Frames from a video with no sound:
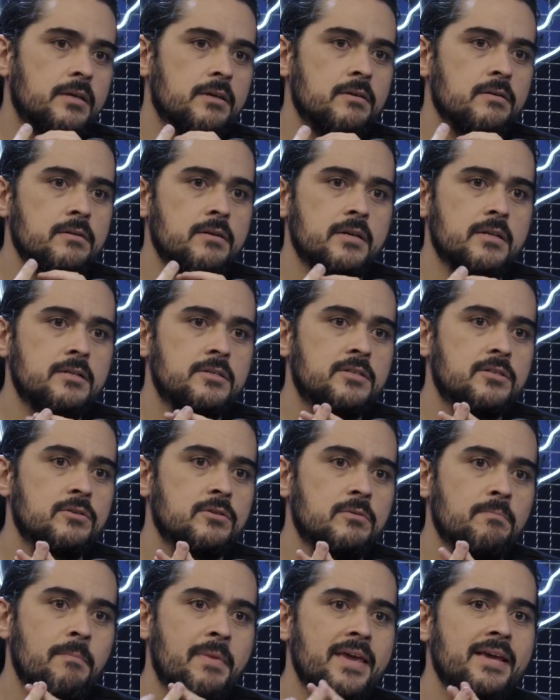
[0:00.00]
You need
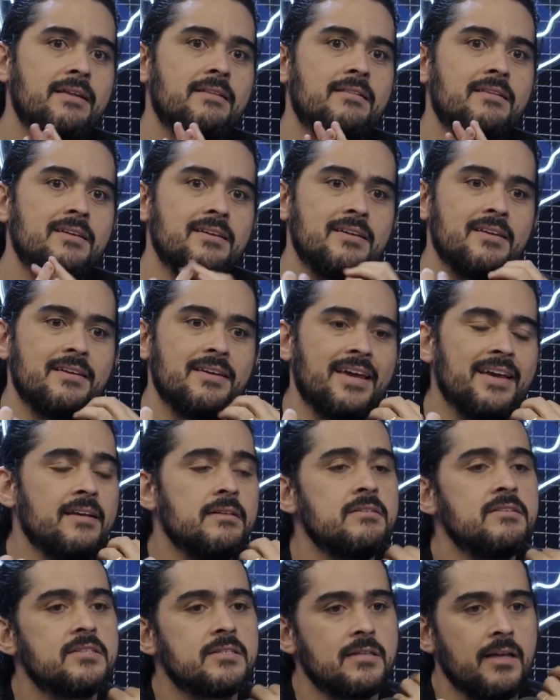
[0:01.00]
to make they
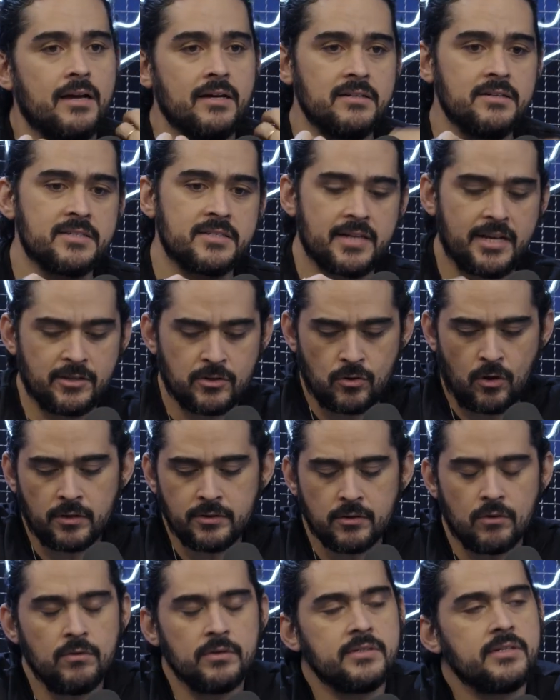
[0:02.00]
understand
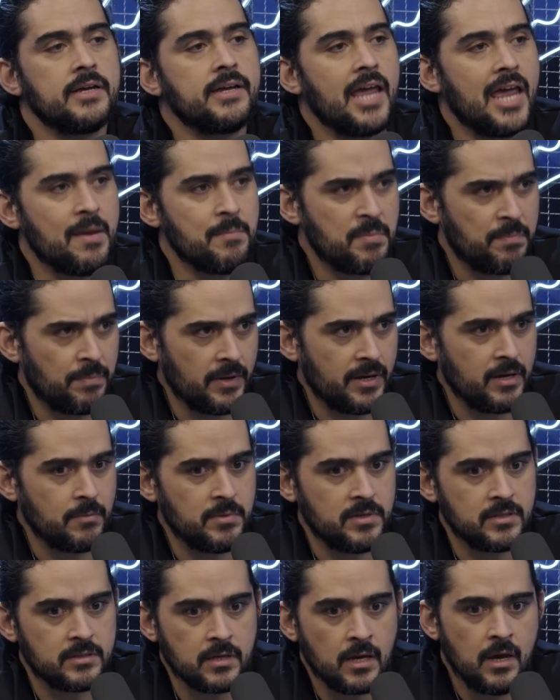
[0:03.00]
not only the gameplay,
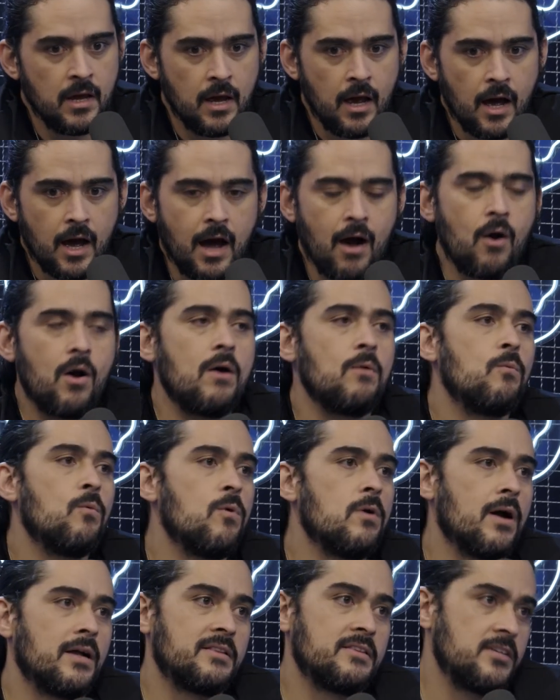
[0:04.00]
but
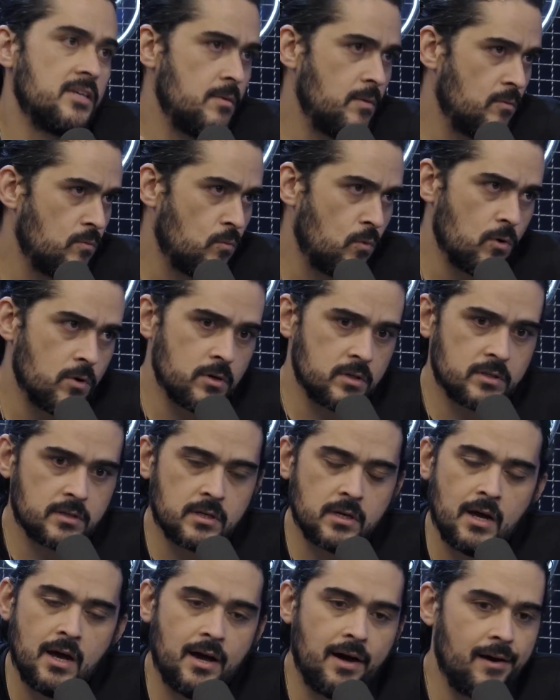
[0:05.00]
how a team
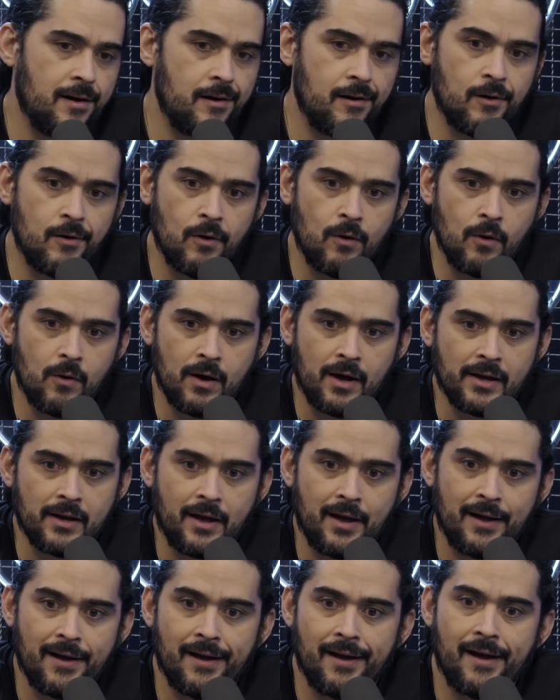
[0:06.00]
works, how
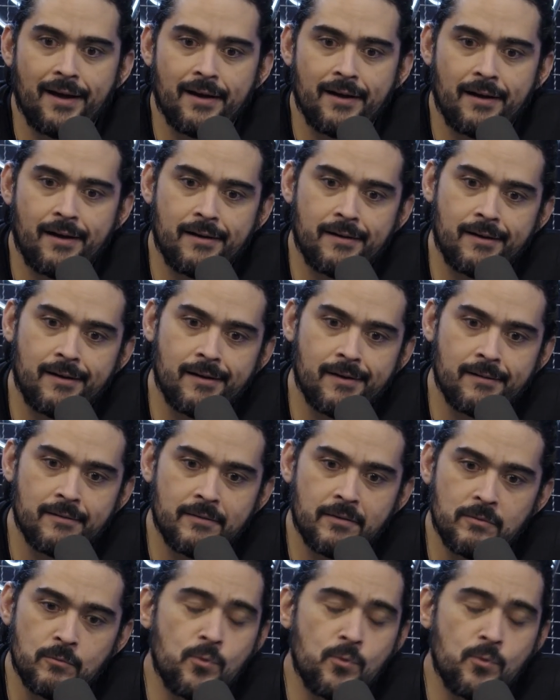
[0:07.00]
a